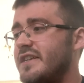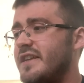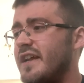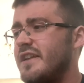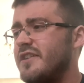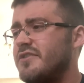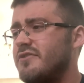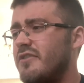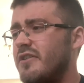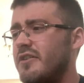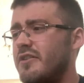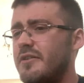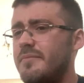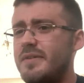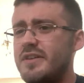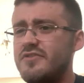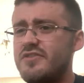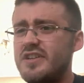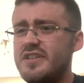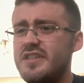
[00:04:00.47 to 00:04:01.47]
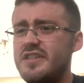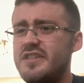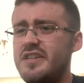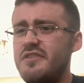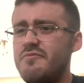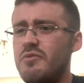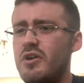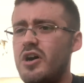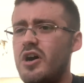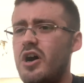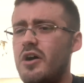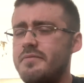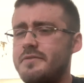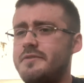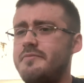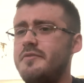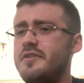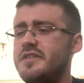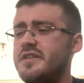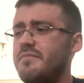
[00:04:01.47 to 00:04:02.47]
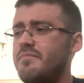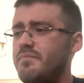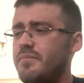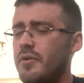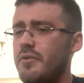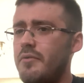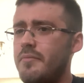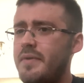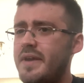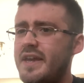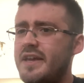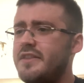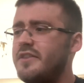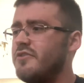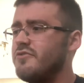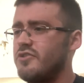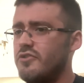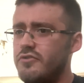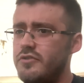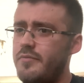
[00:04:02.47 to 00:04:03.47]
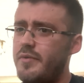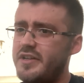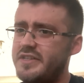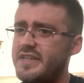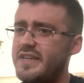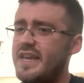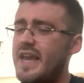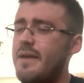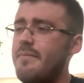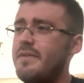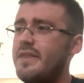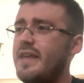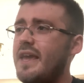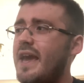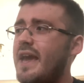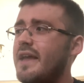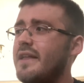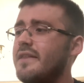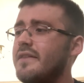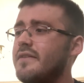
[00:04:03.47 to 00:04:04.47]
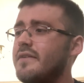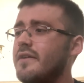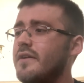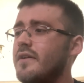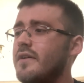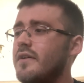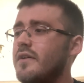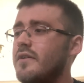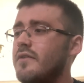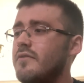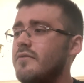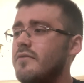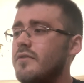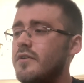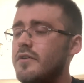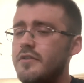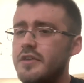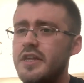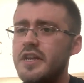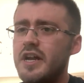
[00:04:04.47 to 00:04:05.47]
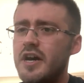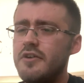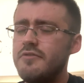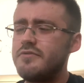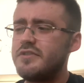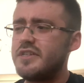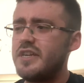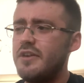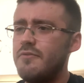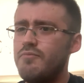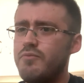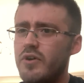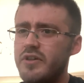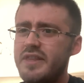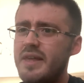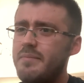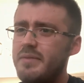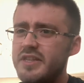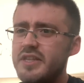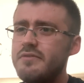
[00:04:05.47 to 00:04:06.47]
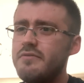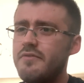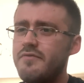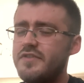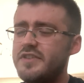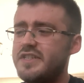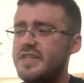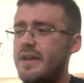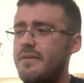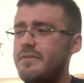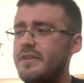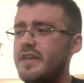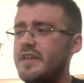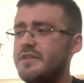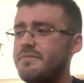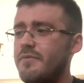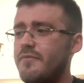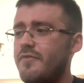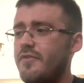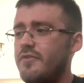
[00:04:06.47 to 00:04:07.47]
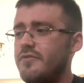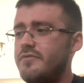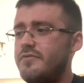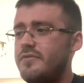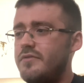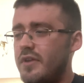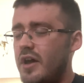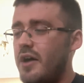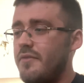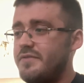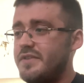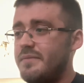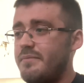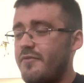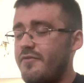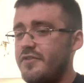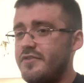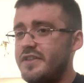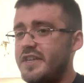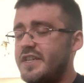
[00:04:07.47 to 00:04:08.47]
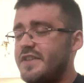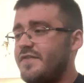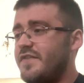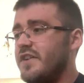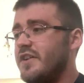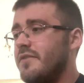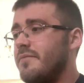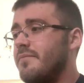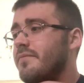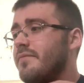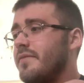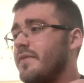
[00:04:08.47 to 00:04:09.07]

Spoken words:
then. So it'd be interesting to see what Optimus and Bumblebee and those Autobots that came in the end, you know, see what they've been doing for 7 years before this film.